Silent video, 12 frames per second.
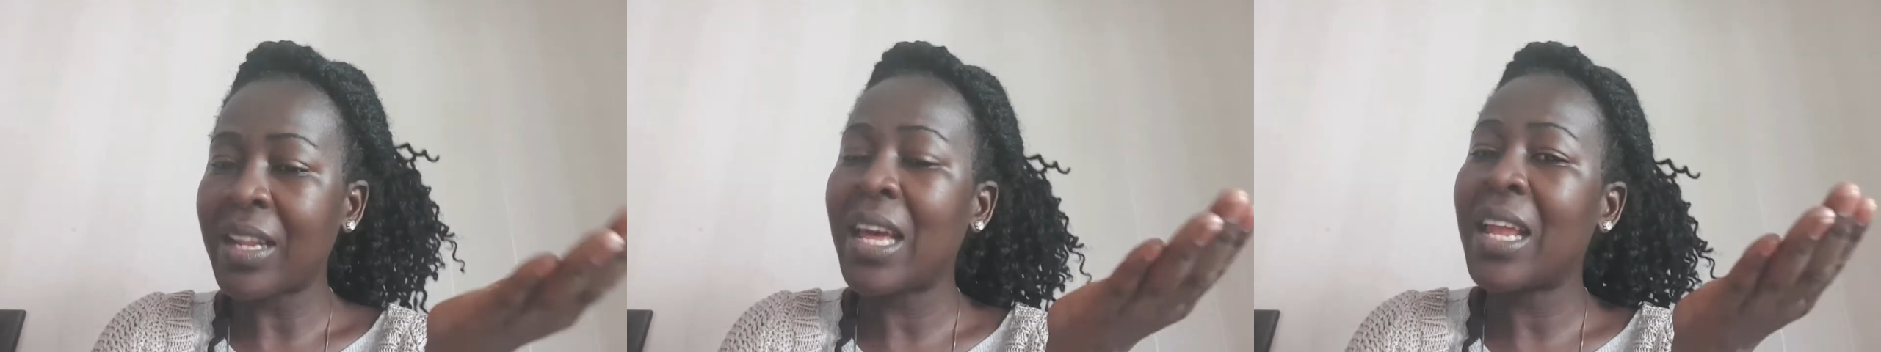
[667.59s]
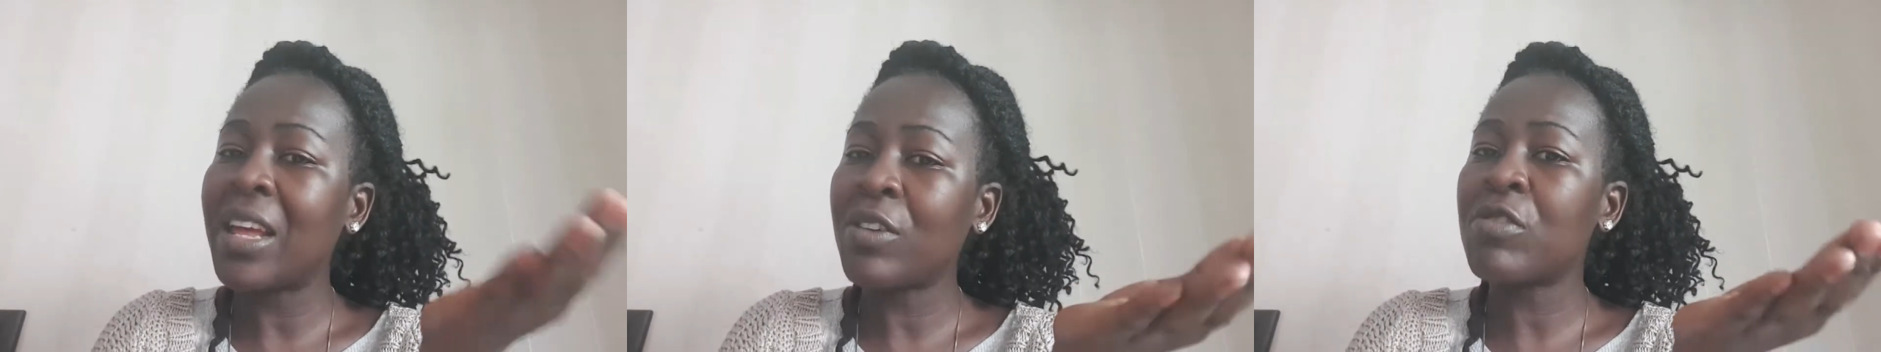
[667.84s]

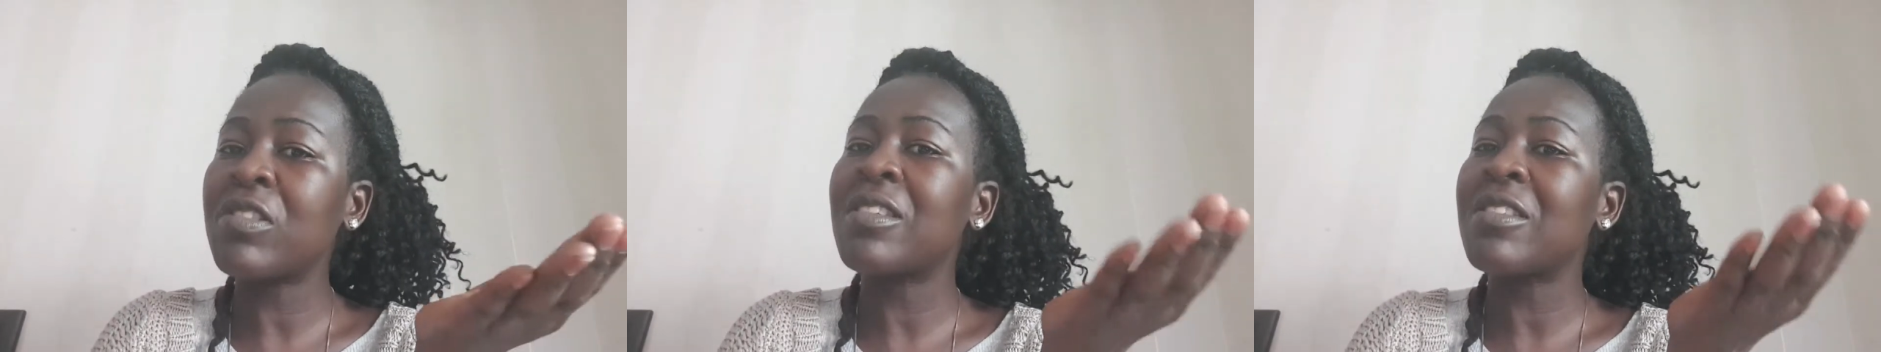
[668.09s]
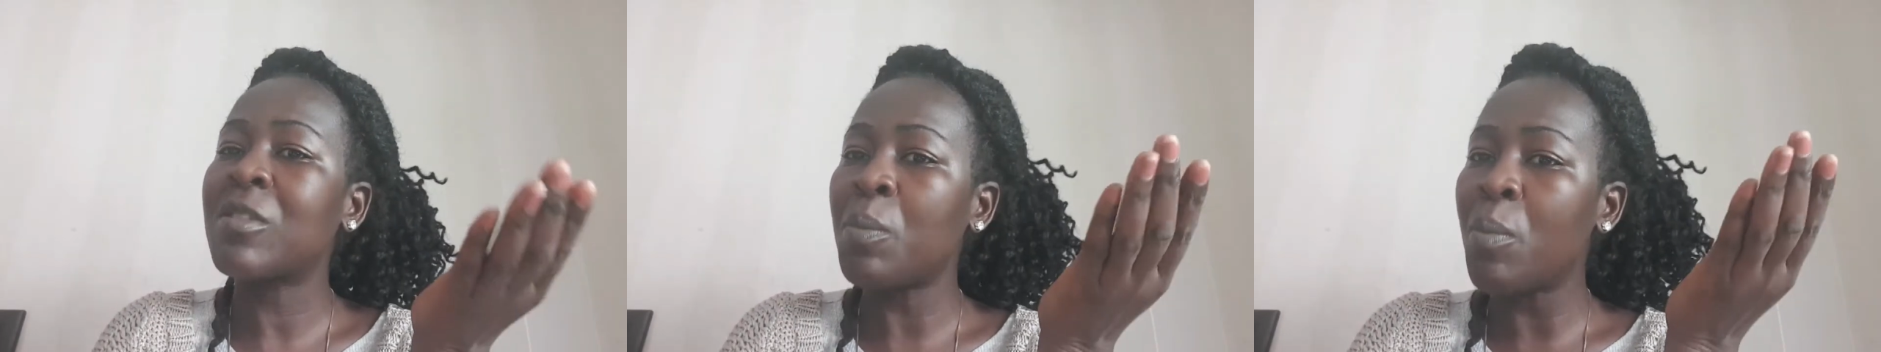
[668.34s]
the
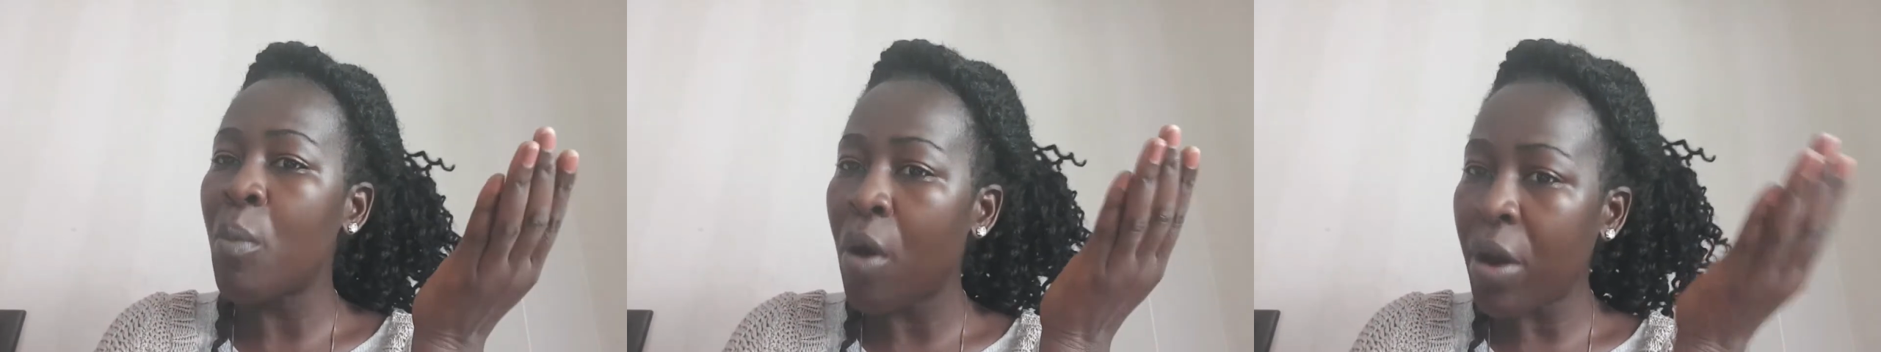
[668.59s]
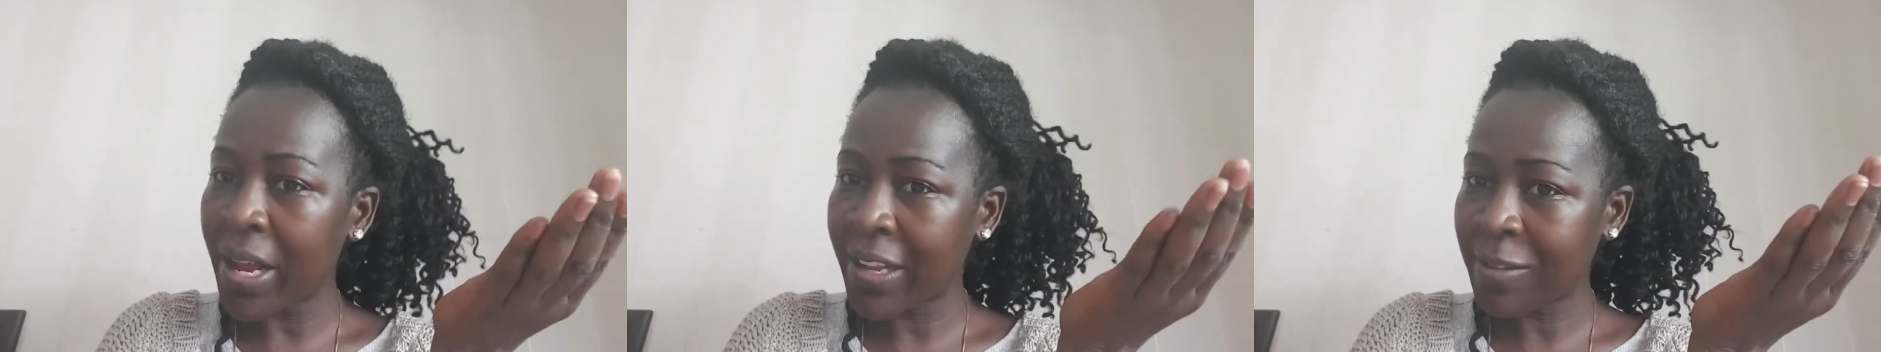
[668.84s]
electricity is
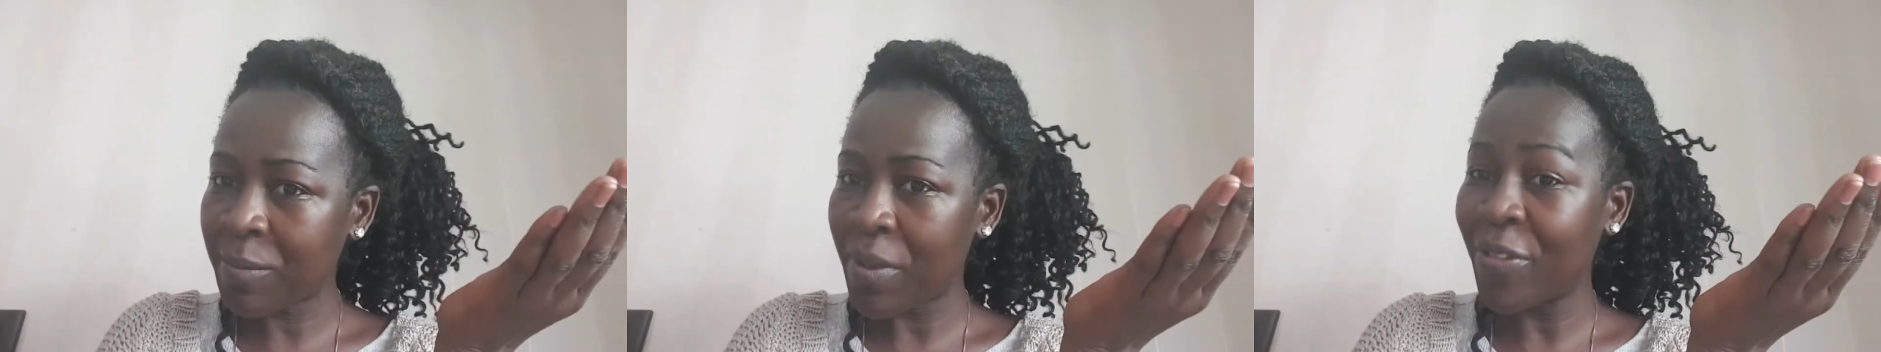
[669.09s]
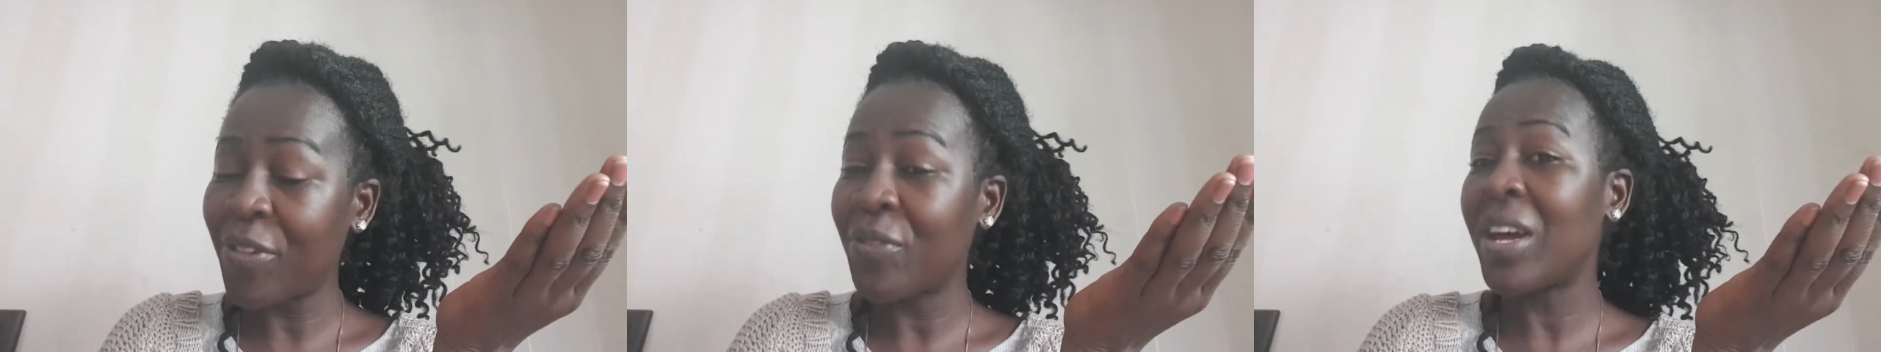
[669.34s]
more
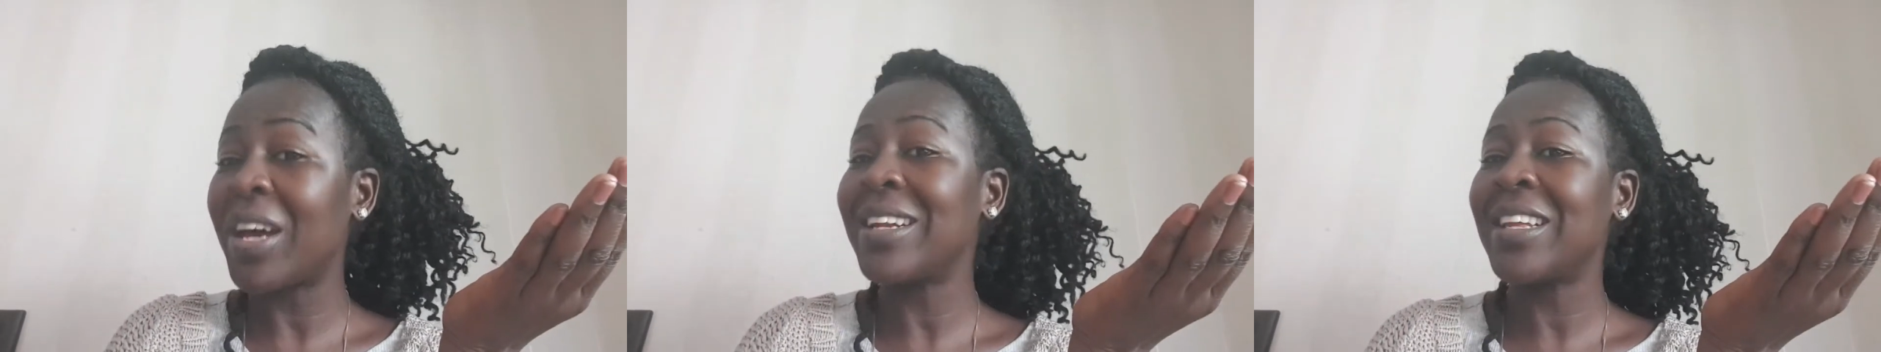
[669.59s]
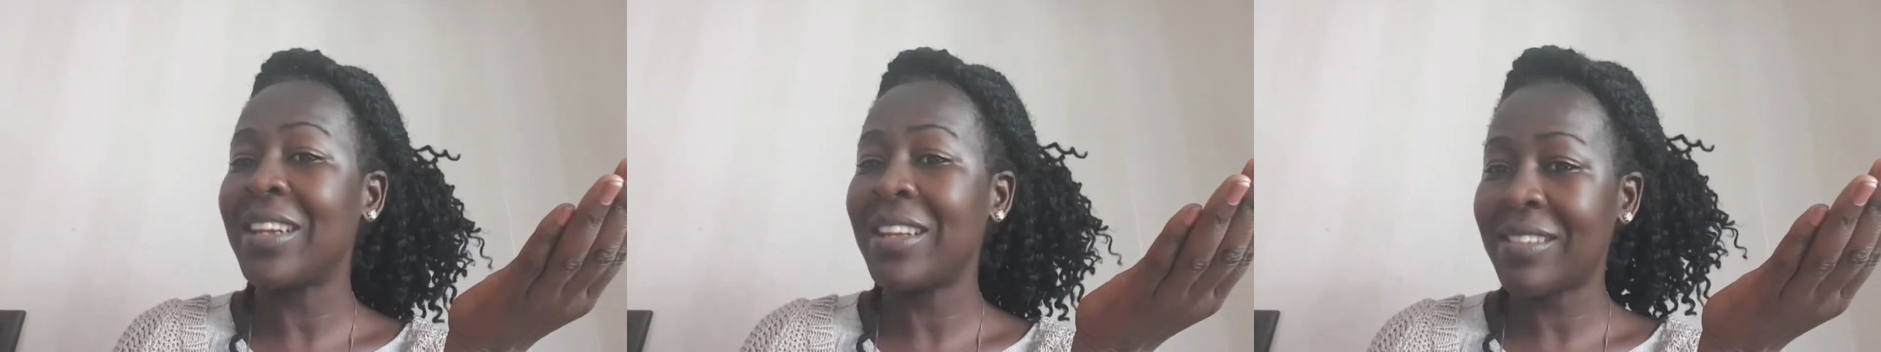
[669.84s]
expensive than
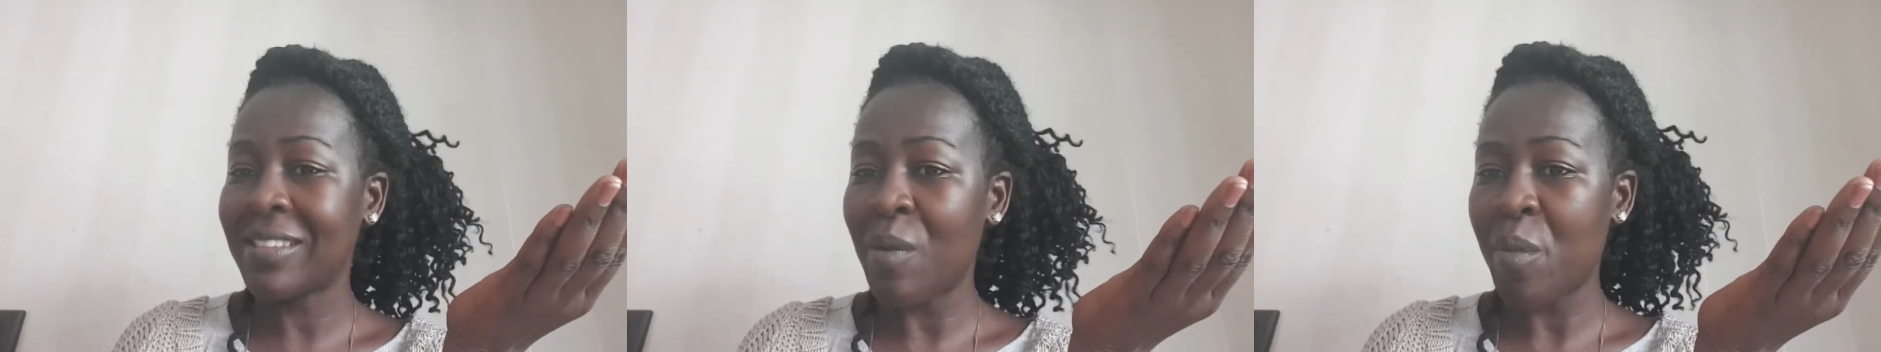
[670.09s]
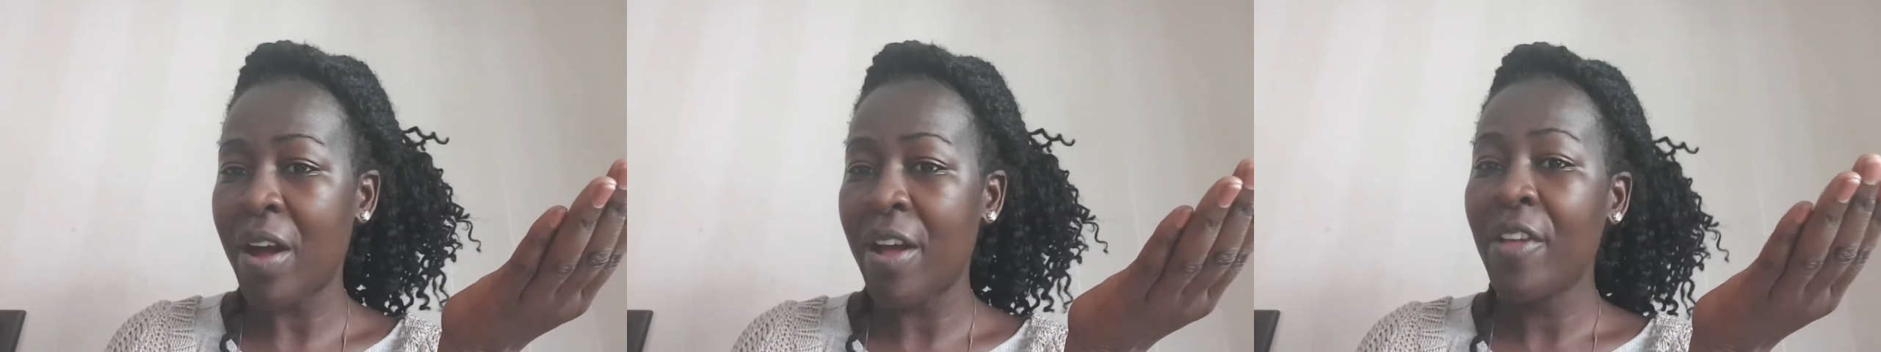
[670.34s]
in the summer.